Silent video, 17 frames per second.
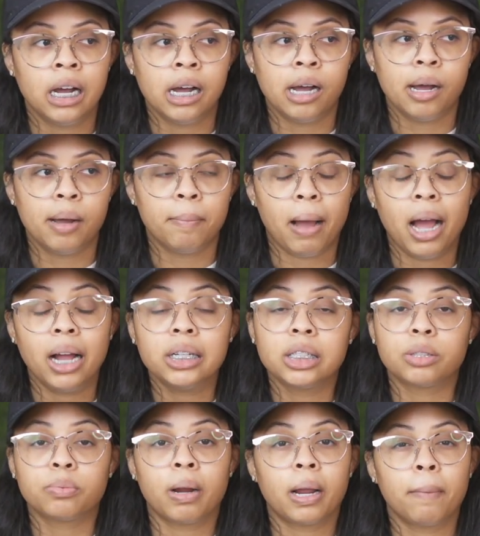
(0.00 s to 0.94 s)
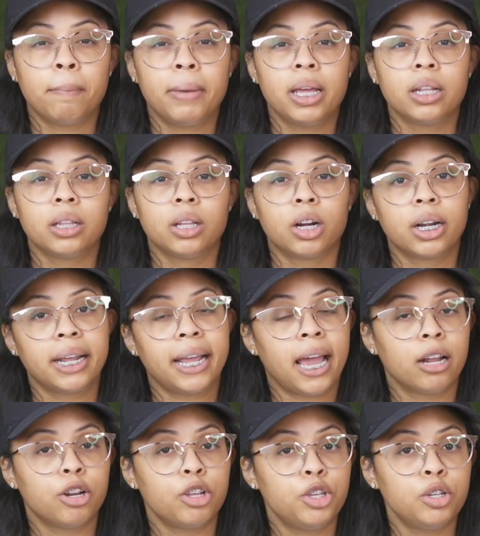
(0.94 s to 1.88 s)
I just recommend learning
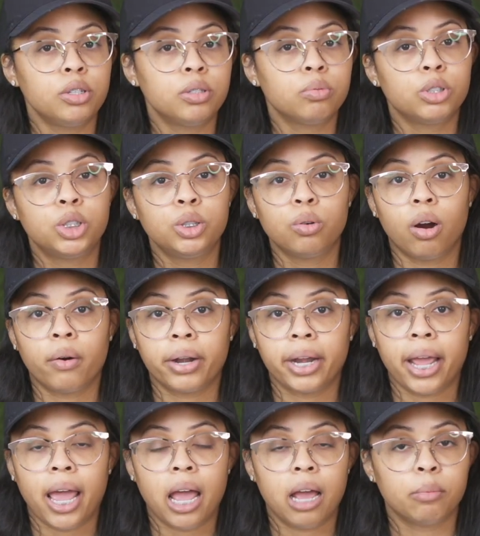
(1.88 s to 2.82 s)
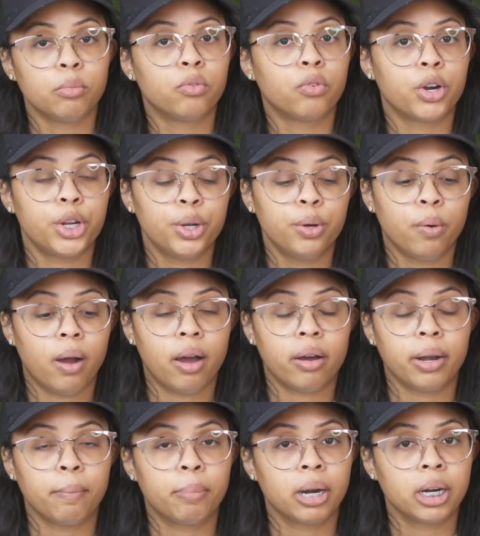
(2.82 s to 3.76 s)
how to use what you already have before you go
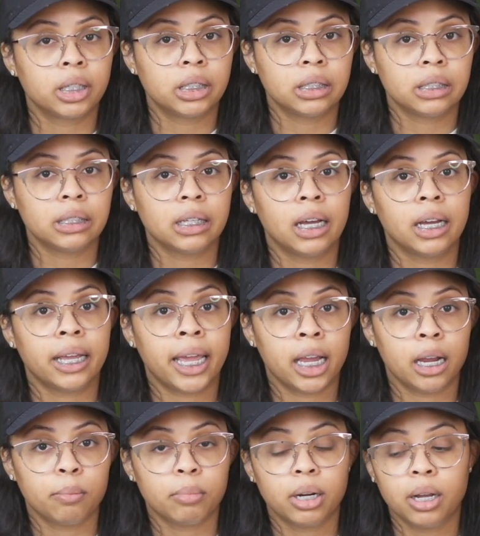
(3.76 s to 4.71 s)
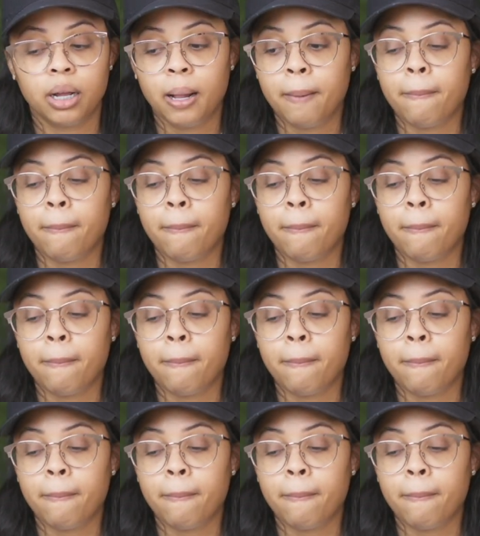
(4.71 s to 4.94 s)
out and purchase a camera.